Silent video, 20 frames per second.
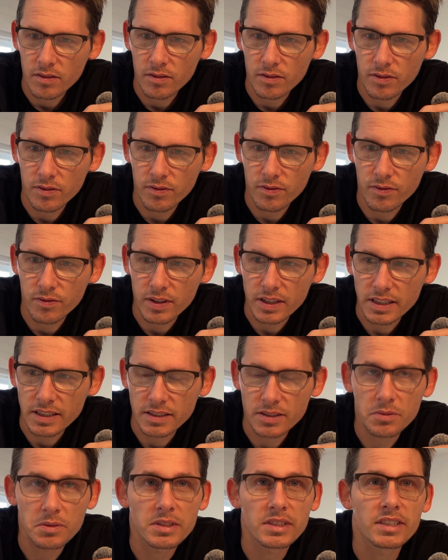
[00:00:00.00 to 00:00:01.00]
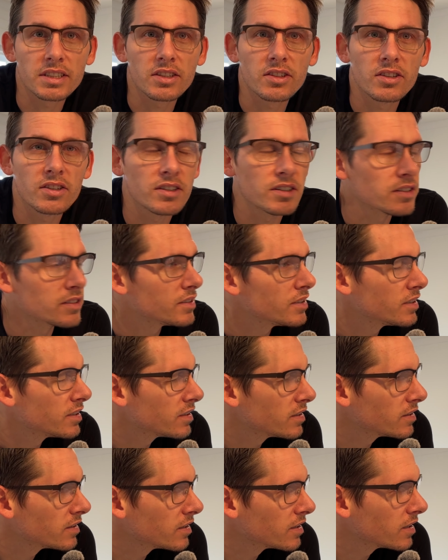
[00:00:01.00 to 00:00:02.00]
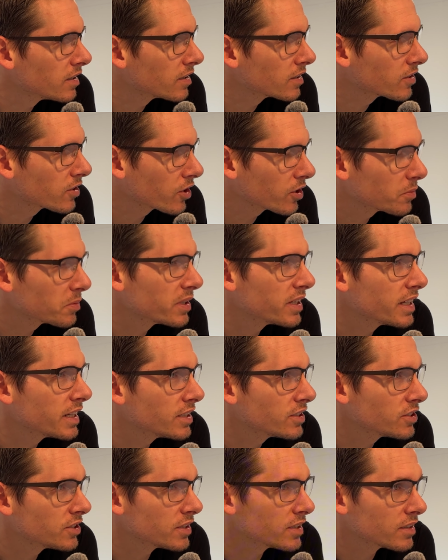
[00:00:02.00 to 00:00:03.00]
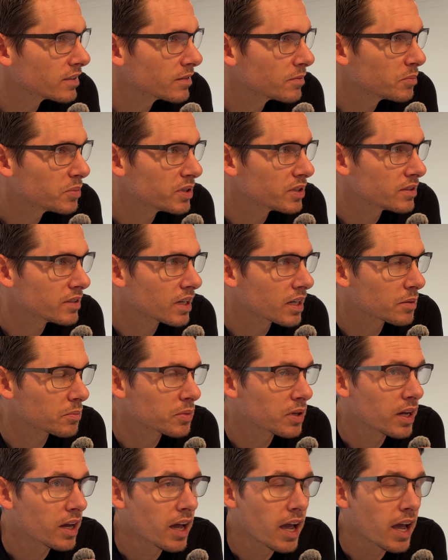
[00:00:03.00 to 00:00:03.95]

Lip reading: fizz. What's it called? Carbonation buildup.